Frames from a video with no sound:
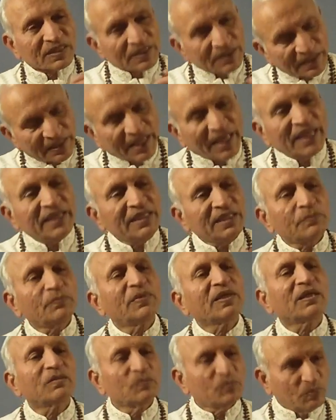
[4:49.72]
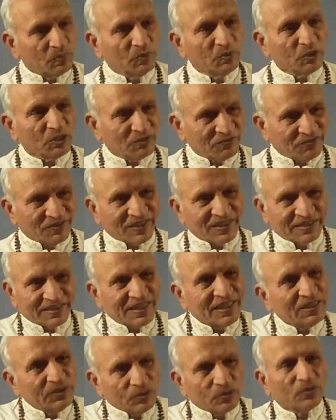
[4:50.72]
Then it becomes purified, then
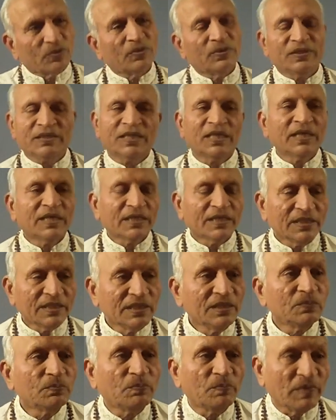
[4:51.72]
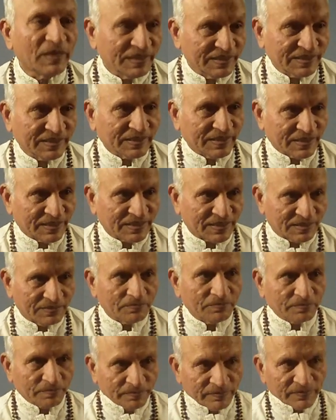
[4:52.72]
you go in deep meditation
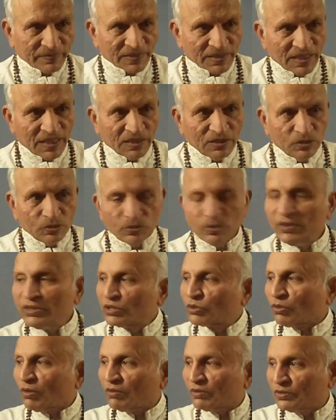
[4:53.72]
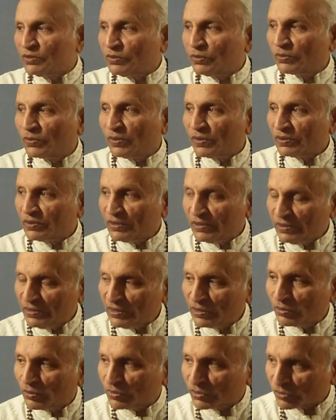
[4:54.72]
and you dissolve your
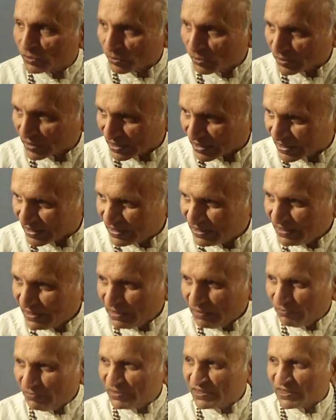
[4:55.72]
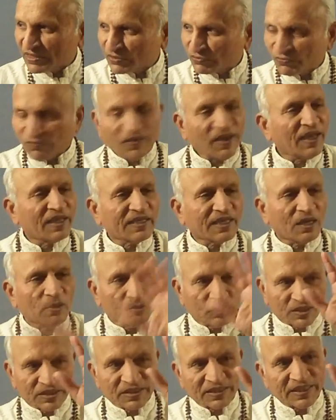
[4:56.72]
ego totally, which is far out
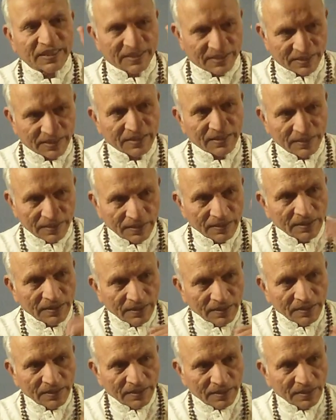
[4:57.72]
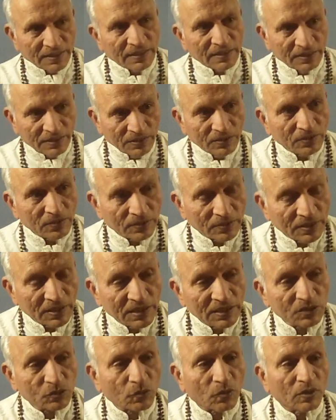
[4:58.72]
state. you know,
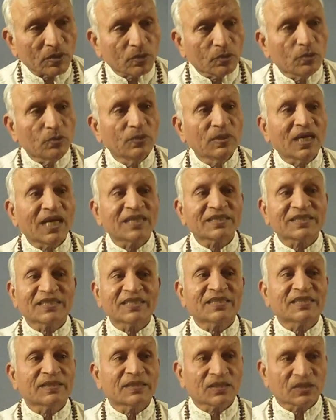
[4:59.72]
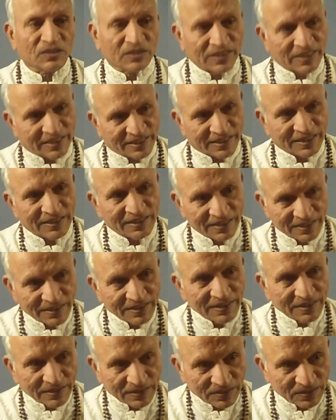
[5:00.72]
it's called gunatit state.
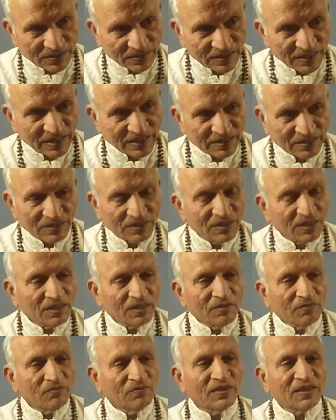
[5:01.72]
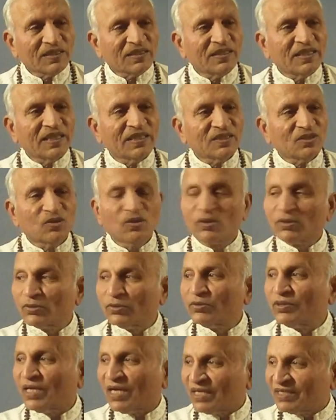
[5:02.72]
State where there is no
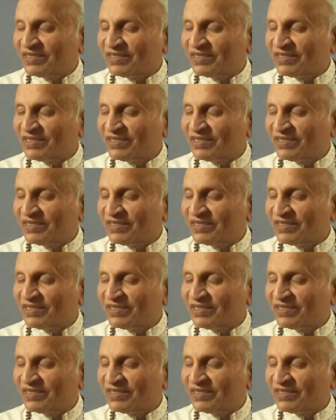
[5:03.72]
guna.